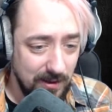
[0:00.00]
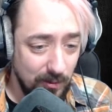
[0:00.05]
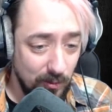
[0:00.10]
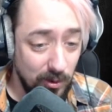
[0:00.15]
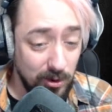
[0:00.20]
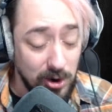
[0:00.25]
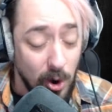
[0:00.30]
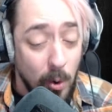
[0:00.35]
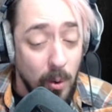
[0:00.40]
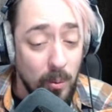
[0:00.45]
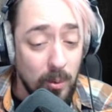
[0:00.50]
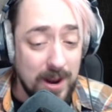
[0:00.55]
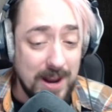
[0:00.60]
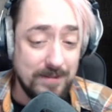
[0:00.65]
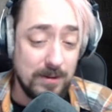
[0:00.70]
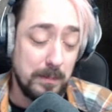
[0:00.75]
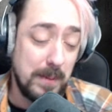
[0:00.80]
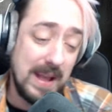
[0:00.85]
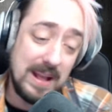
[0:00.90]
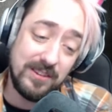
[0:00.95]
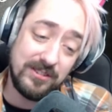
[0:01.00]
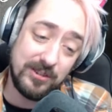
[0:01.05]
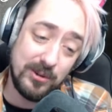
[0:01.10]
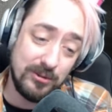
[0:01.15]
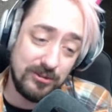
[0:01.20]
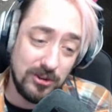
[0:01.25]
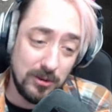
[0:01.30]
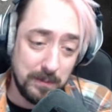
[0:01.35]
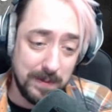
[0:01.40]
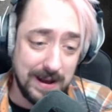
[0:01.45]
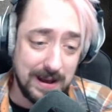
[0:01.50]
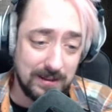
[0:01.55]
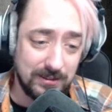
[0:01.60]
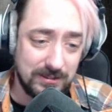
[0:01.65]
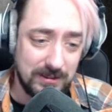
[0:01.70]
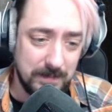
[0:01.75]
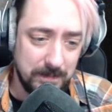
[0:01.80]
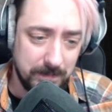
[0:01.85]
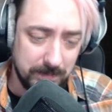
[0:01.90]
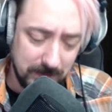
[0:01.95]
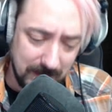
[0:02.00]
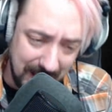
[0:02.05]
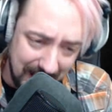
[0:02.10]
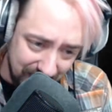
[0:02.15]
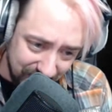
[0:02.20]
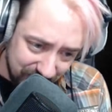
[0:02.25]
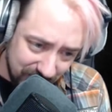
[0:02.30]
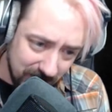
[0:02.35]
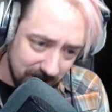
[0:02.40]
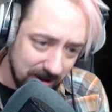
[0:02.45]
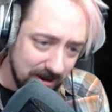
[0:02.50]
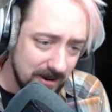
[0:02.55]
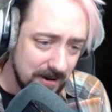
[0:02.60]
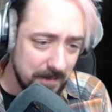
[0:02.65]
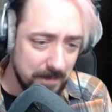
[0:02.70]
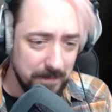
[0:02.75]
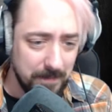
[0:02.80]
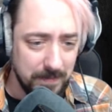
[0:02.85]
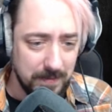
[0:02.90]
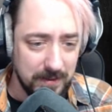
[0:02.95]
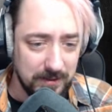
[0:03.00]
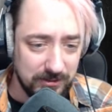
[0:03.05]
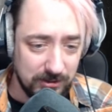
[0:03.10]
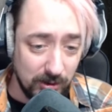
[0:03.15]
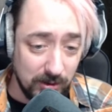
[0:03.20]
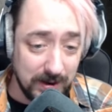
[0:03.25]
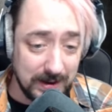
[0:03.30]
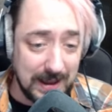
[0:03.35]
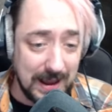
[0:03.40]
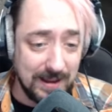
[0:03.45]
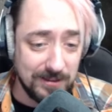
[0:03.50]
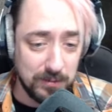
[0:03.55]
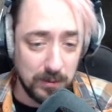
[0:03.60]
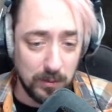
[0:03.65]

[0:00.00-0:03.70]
We'll go at whatever pace suits you best. Hey, Sugar. Sayori gazed me